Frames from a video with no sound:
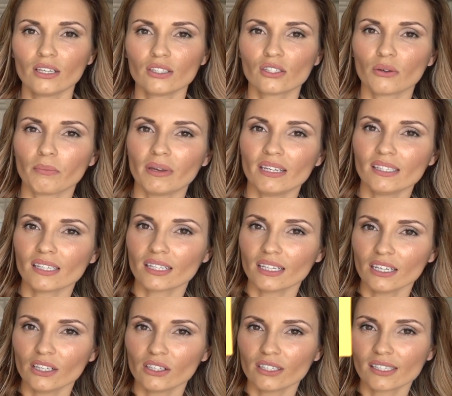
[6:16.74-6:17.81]
So
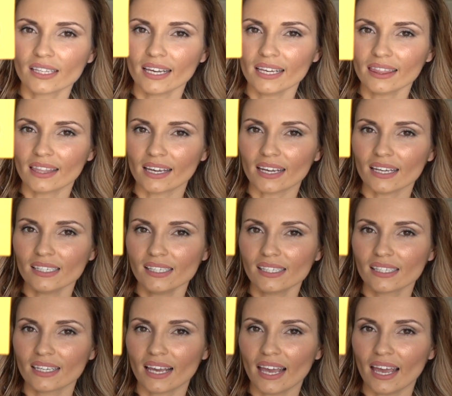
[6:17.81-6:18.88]
basically it looks like
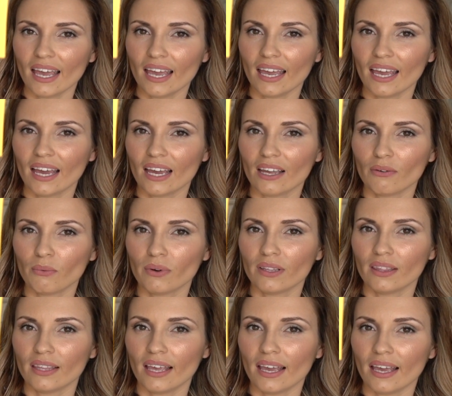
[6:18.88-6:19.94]
this and
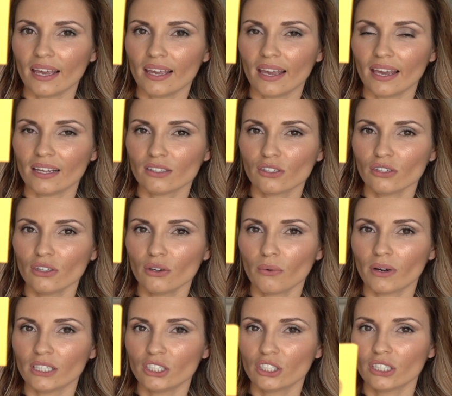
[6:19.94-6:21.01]
when they answer the
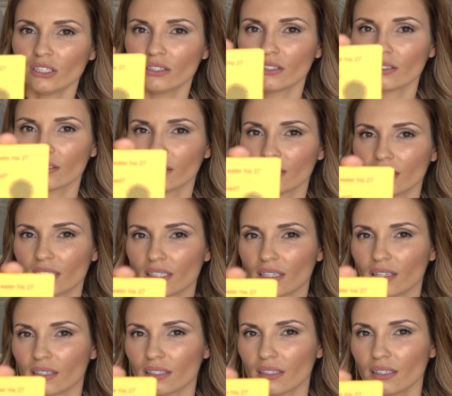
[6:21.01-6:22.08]
question, let's
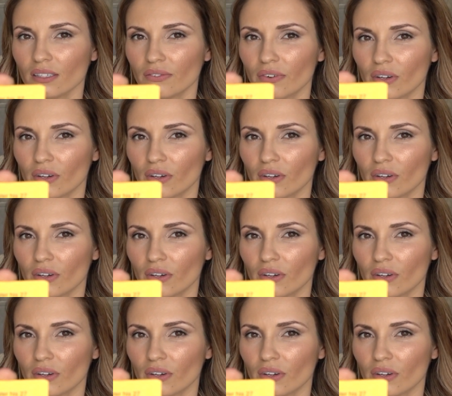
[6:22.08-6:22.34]
see, is this